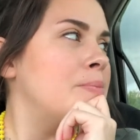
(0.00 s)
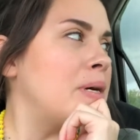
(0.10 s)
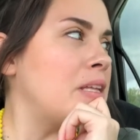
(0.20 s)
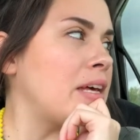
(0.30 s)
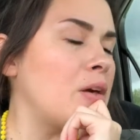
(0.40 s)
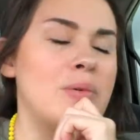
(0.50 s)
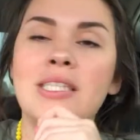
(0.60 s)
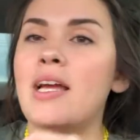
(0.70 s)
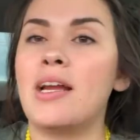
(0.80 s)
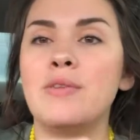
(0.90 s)
But like I
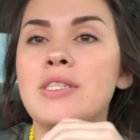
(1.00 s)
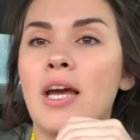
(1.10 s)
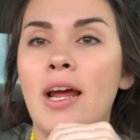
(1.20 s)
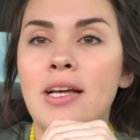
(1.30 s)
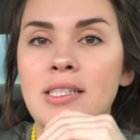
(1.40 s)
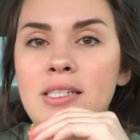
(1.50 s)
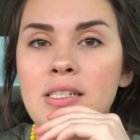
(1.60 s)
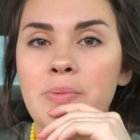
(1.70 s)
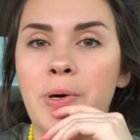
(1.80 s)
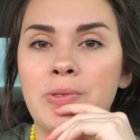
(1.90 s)
was saying, I was kind of
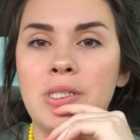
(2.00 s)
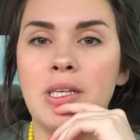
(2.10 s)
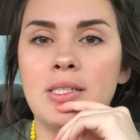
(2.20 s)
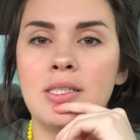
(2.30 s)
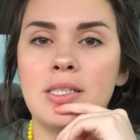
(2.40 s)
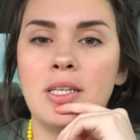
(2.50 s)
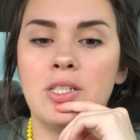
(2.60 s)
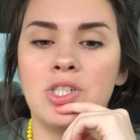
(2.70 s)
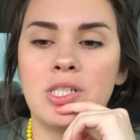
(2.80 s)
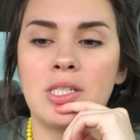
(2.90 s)
hesitant to post this
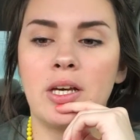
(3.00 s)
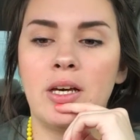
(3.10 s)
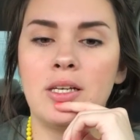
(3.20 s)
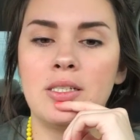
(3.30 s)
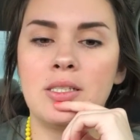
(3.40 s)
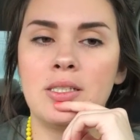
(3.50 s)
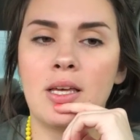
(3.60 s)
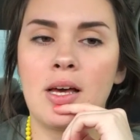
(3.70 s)
just because,